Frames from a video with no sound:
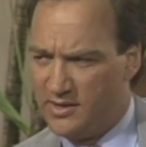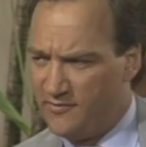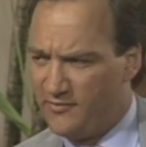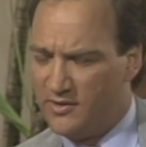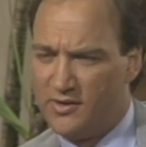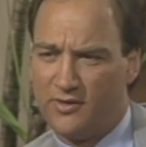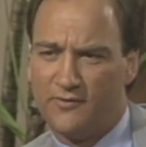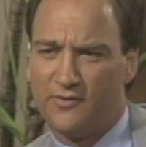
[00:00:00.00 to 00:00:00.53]

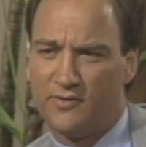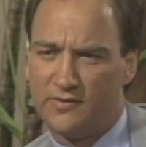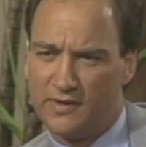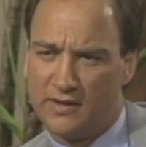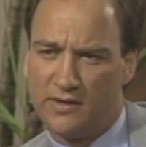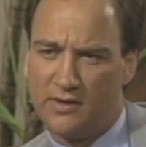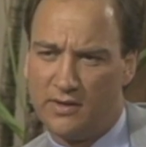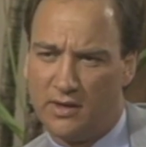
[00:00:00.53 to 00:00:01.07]
different interview,
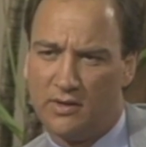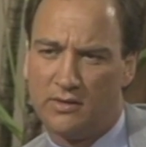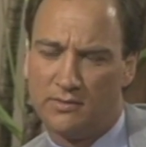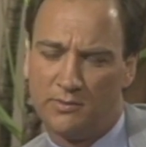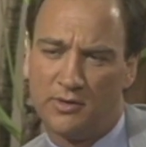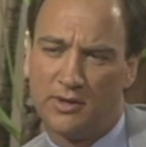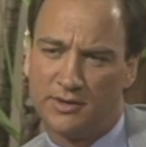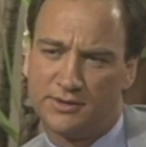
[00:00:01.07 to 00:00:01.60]
that they are in
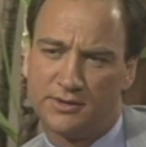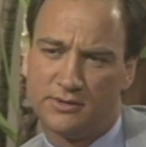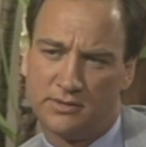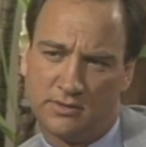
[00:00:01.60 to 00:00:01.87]
production.